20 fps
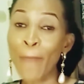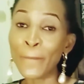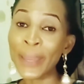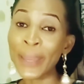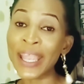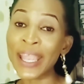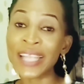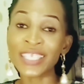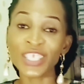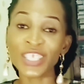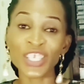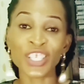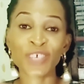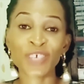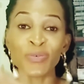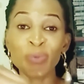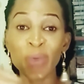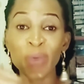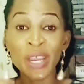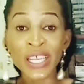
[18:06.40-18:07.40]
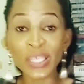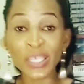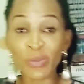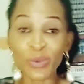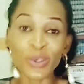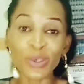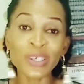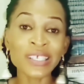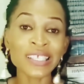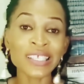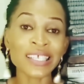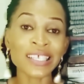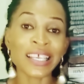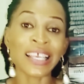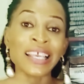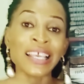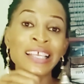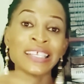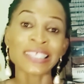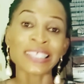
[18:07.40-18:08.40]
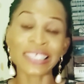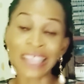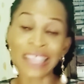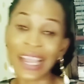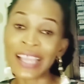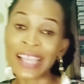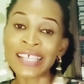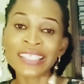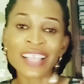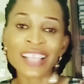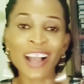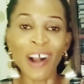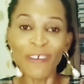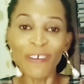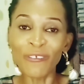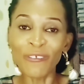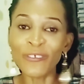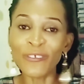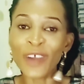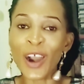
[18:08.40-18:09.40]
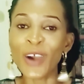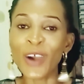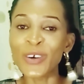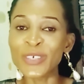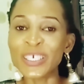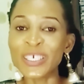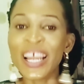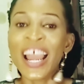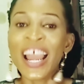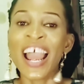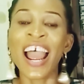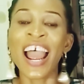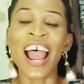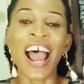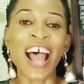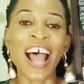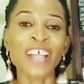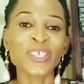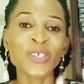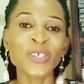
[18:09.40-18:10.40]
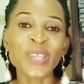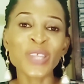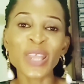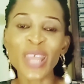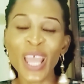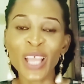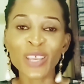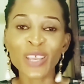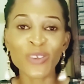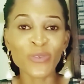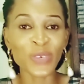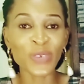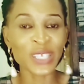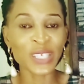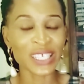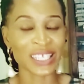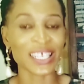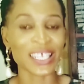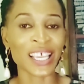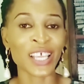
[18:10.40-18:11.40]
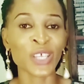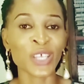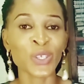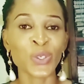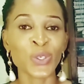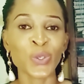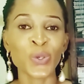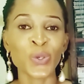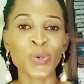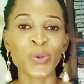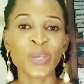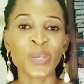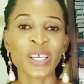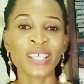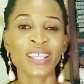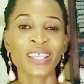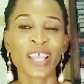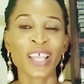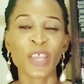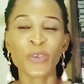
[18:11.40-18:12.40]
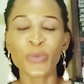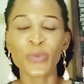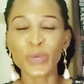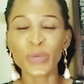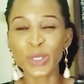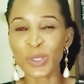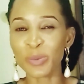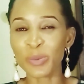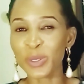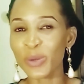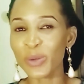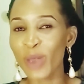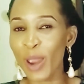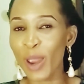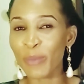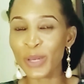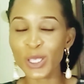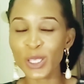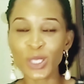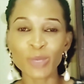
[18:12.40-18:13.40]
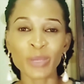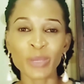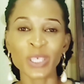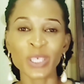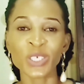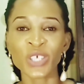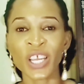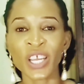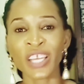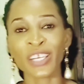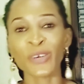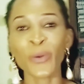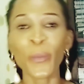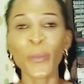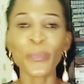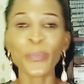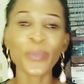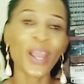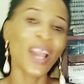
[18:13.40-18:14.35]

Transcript: pages of great books insights are found and so thank you for staying tuned and thank you for subscribing to my channel.